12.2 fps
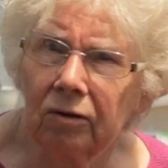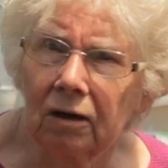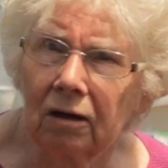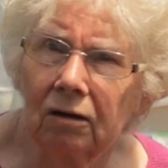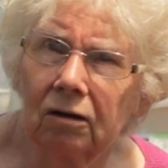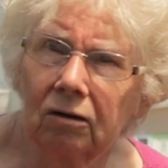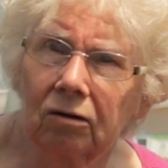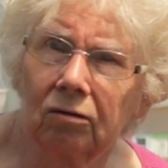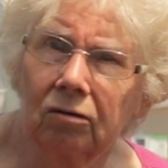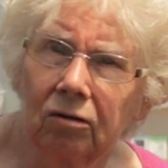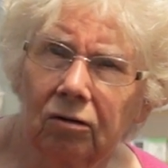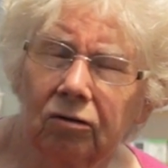well, you know.
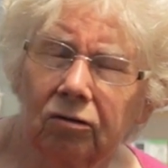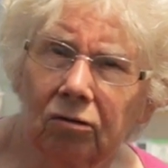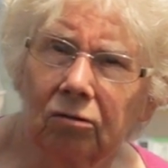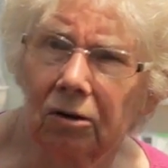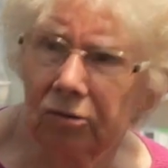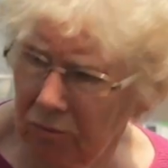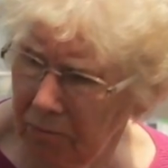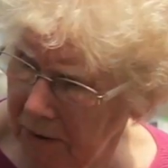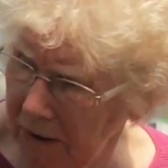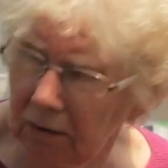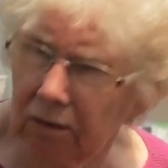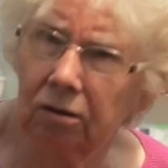So what you
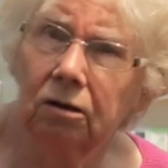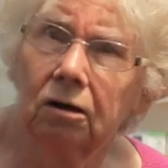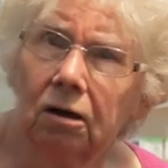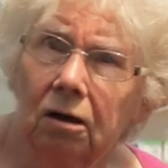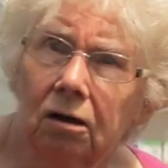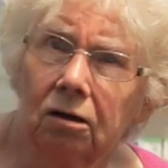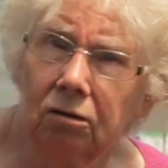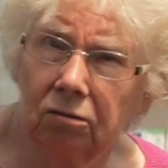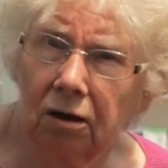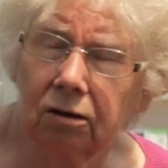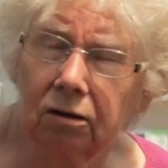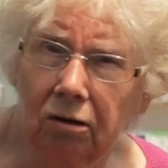picked, you
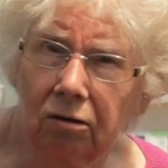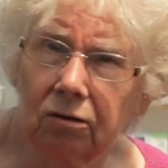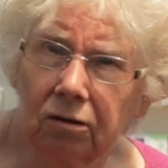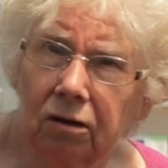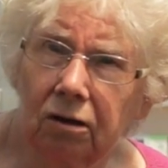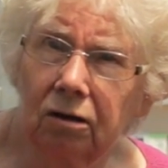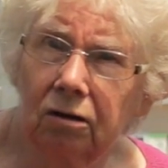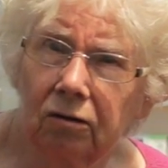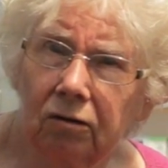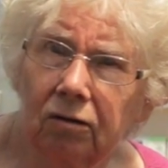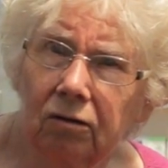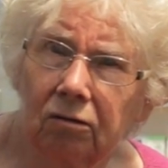had to cook it and eat
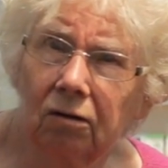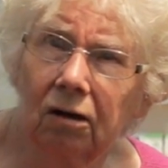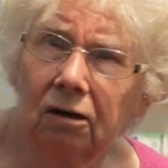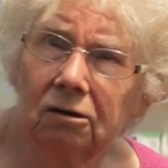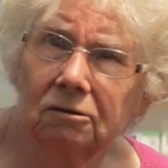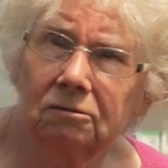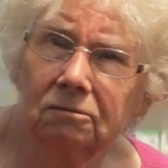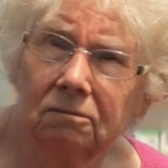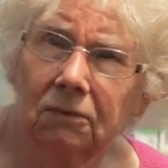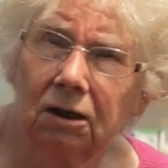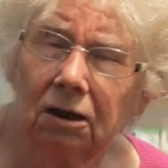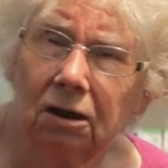it, right?
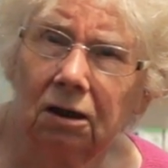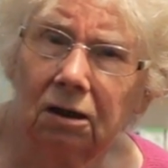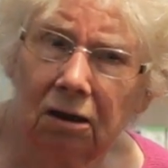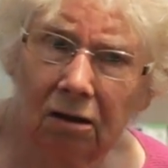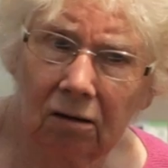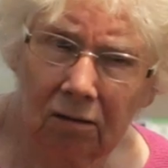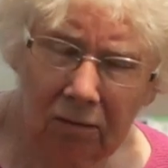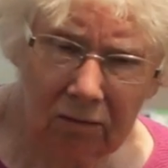Yeah,